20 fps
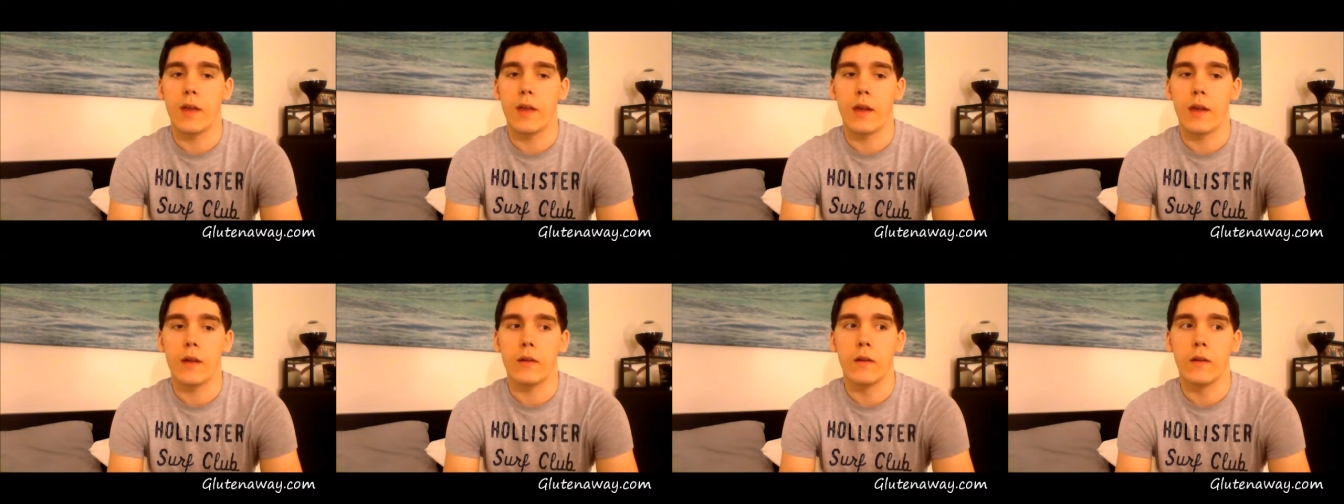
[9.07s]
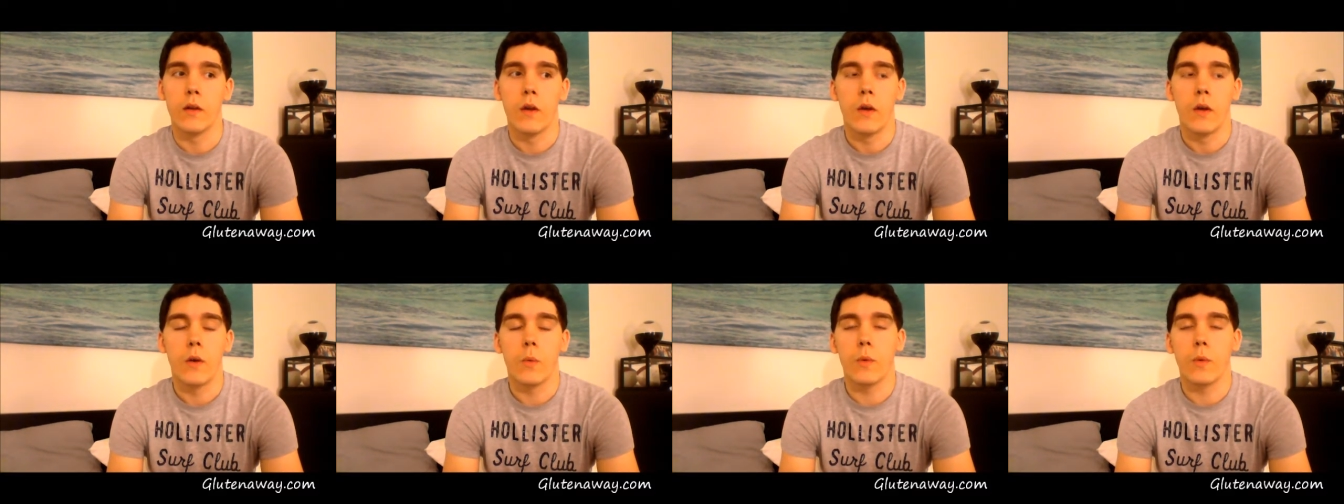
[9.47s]
And
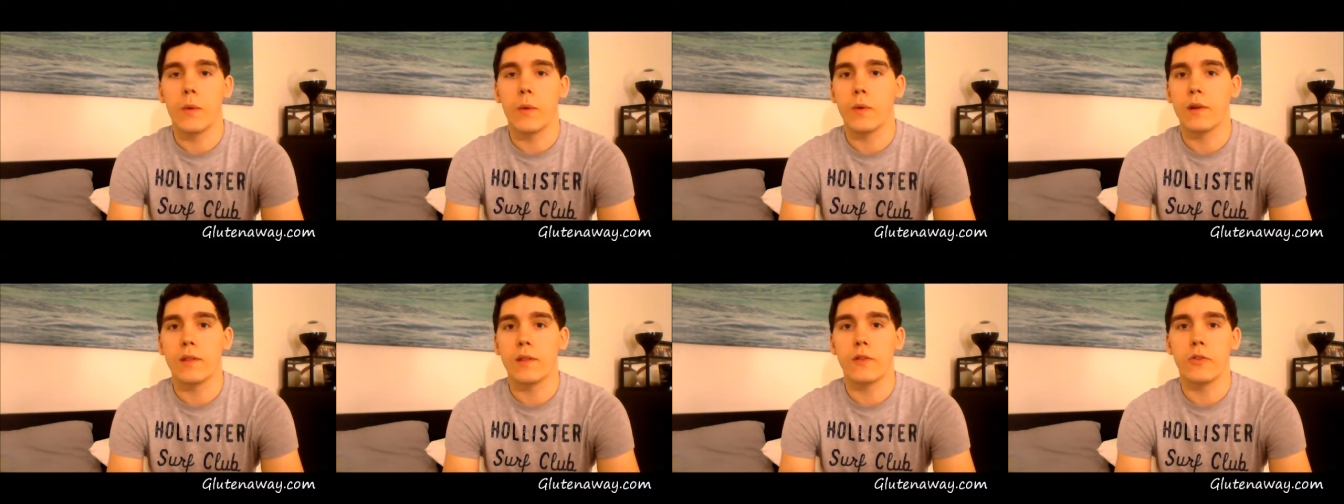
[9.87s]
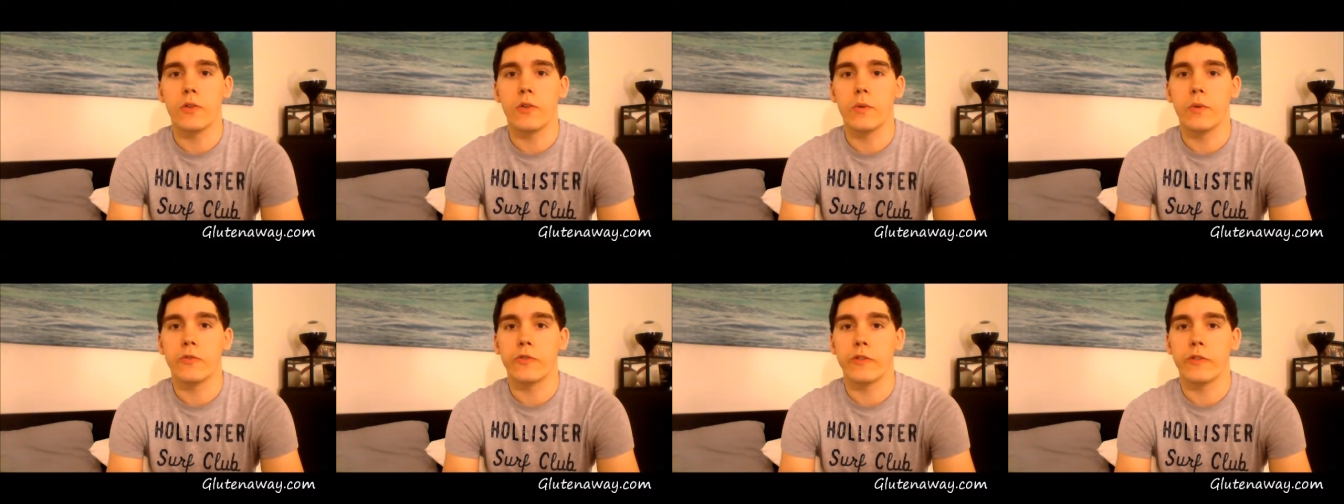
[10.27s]
what I wanted to
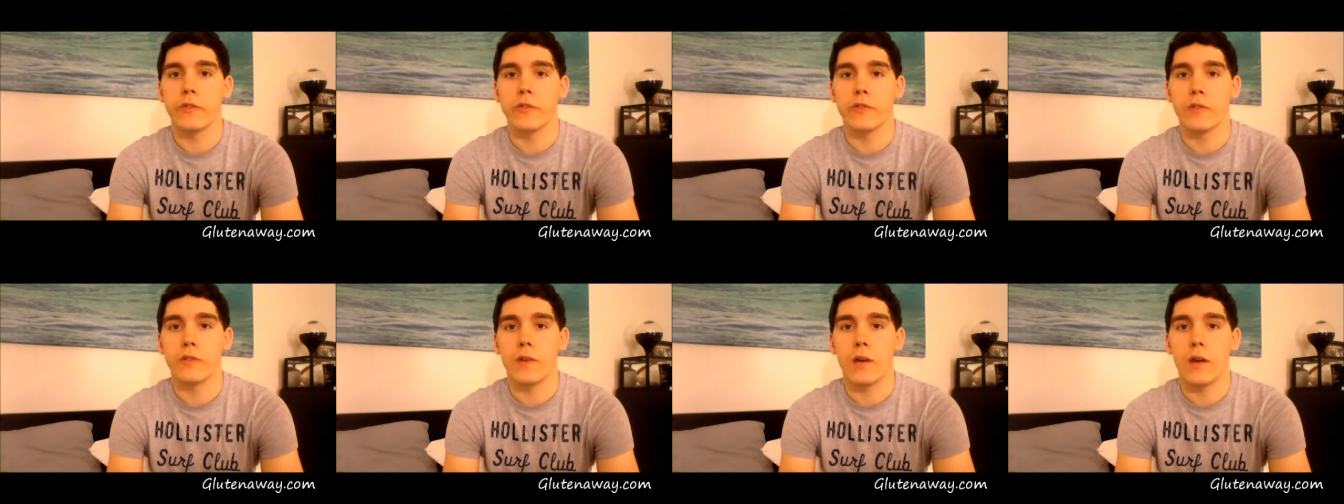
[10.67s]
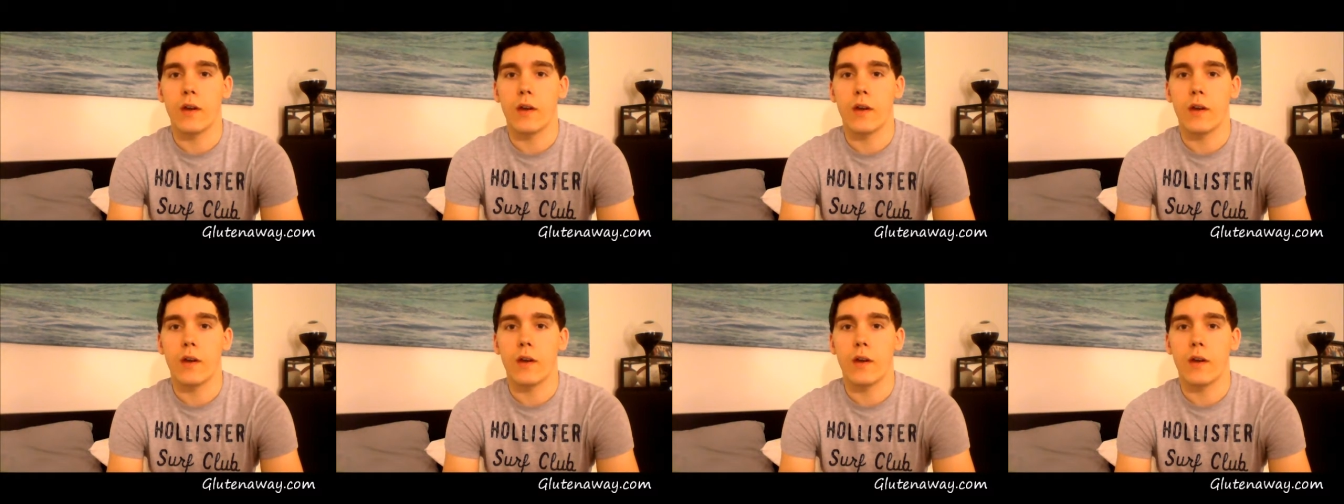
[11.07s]
do is just